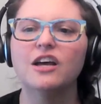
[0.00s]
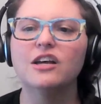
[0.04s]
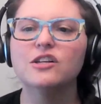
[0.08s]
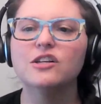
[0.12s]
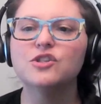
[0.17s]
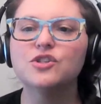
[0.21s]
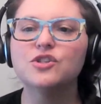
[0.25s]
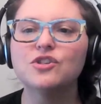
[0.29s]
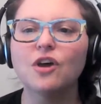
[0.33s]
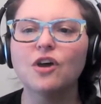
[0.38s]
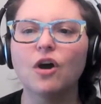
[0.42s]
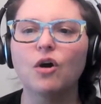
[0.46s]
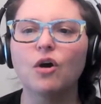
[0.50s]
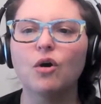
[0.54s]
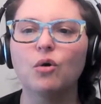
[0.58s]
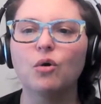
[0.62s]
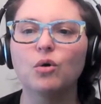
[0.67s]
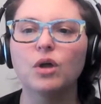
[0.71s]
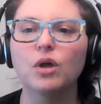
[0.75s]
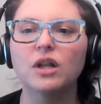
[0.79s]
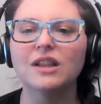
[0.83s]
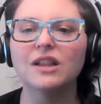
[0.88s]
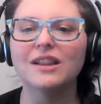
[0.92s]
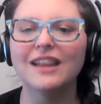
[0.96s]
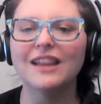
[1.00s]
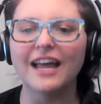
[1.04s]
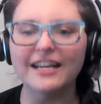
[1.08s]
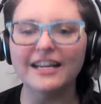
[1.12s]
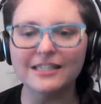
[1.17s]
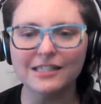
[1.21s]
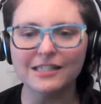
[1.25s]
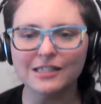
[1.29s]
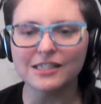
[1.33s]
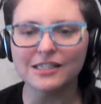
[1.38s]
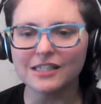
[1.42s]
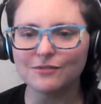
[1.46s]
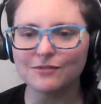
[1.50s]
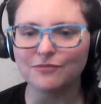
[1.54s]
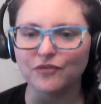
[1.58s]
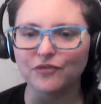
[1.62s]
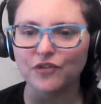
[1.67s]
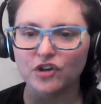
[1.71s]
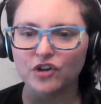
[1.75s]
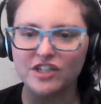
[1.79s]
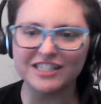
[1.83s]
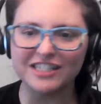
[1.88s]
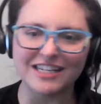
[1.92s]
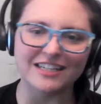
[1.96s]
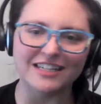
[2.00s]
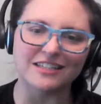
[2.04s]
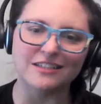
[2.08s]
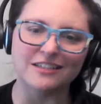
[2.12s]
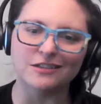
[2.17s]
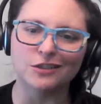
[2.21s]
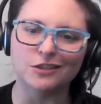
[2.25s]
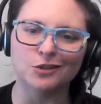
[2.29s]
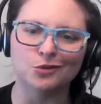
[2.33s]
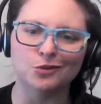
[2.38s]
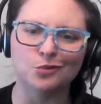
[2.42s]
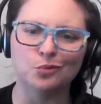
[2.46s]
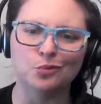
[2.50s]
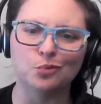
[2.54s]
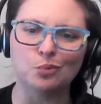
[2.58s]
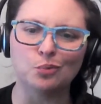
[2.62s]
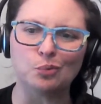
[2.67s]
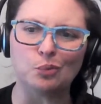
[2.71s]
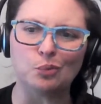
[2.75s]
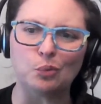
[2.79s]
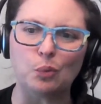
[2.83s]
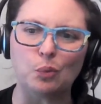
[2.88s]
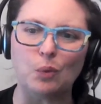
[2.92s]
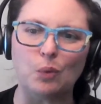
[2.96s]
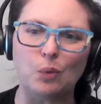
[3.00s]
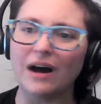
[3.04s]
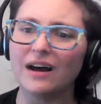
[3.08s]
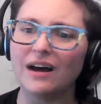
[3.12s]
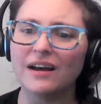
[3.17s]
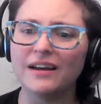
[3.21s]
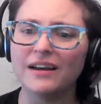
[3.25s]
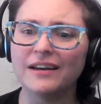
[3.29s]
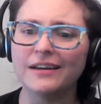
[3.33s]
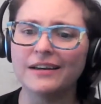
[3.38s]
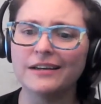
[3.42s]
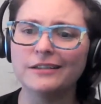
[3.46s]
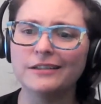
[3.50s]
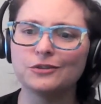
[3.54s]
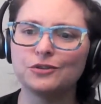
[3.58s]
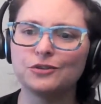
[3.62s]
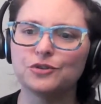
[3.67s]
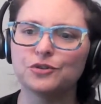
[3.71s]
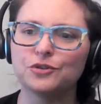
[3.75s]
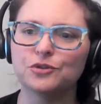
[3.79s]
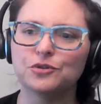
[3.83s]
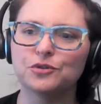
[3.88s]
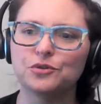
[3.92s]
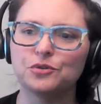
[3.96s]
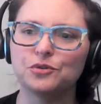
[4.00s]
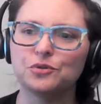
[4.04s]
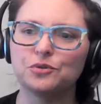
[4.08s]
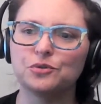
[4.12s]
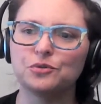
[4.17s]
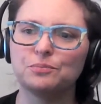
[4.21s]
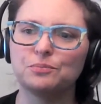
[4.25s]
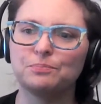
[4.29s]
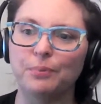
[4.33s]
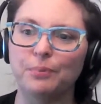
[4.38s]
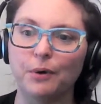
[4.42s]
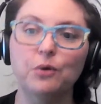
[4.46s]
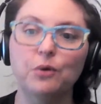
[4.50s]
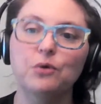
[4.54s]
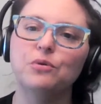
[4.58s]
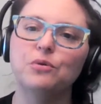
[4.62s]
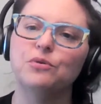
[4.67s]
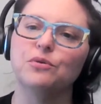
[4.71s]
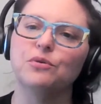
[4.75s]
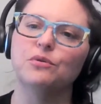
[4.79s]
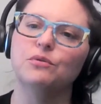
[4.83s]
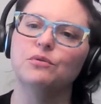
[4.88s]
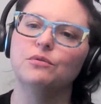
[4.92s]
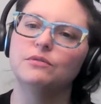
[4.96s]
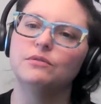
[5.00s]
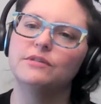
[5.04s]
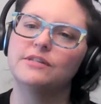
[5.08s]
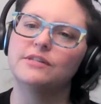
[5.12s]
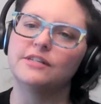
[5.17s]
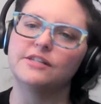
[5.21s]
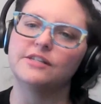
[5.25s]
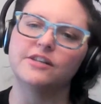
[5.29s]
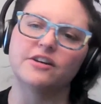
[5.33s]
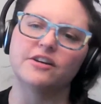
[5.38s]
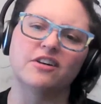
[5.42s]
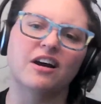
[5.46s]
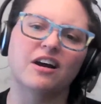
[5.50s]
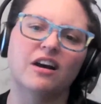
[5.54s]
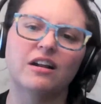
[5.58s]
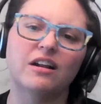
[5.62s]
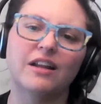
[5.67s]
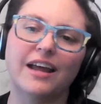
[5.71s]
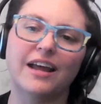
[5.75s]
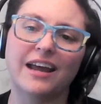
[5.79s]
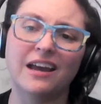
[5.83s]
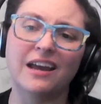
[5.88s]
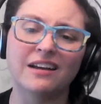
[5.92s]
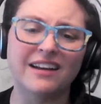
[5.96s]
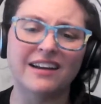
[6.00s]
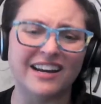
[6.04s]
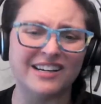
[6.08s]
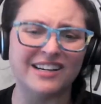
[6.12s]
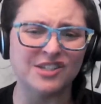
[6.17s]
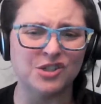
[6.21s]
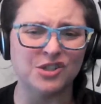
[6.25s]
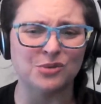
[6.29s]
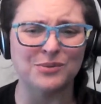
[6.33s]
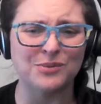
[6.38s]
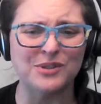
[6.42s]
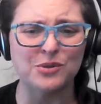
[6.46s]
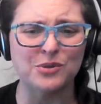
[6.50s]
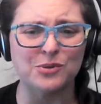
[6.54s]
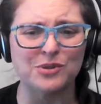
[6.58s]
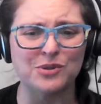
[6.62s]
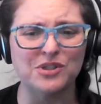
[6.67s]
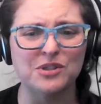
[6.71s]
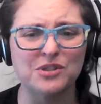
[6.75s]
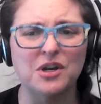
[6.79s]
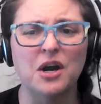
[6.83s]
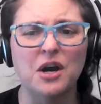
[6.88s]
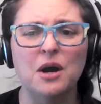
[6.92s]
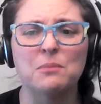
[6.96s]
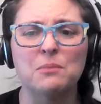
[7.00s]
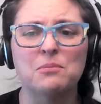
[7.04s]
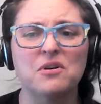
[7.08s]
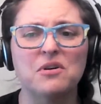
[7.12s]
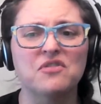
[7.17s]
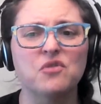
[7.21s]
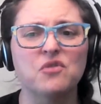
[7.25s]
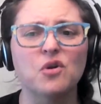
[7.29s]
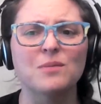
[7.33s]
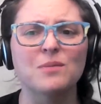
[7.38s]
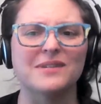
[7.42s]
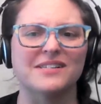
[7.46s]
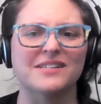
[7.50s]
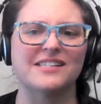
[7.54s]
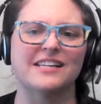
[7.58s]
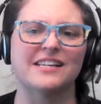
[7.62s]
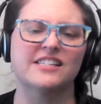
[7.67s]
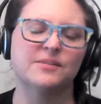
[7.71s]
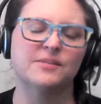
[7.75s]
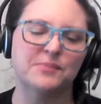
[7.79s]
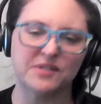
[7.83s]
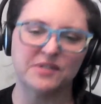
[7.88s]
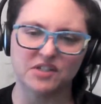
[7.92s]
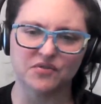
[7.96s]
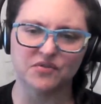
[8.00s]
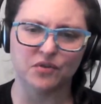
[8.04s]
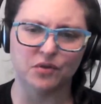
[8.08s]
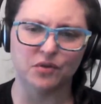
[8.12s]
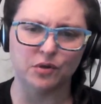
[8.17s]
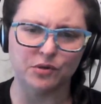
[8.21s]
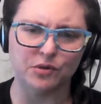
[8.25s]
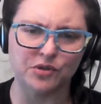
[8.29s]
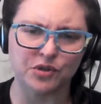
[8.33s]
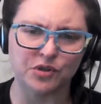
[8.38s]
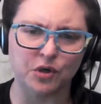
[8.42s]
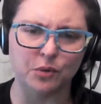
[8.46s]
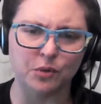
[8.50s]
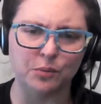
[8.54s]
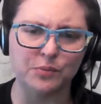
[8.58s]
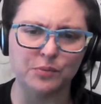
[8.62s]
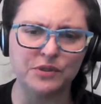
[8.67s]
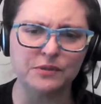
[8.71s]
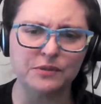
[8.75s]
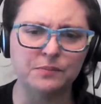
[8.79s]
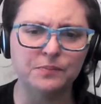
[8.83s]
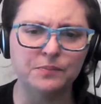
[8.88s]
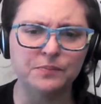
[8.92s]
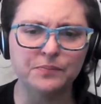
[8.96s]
So let's first get into why do both CCRL and AASHTO resource perform assessments for those scopes?